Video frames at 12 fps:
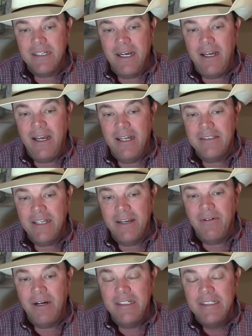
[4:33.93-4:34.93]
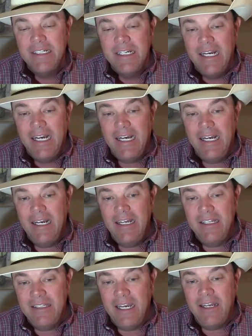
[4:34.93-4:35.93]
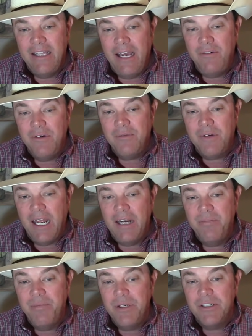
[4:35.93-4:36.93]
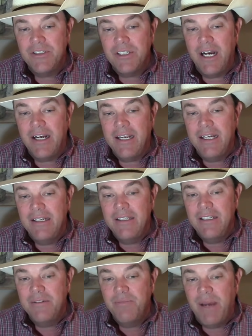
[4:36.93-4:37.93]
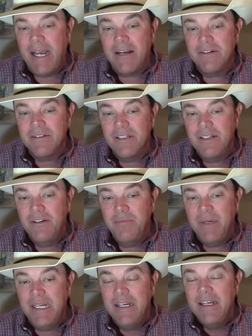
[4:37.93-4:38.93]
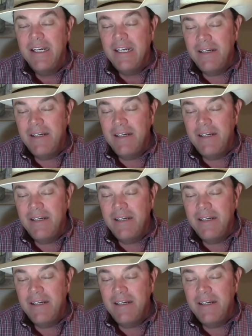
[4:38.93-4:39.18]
I tell you what, that would kind of put a shock into these packers a little bit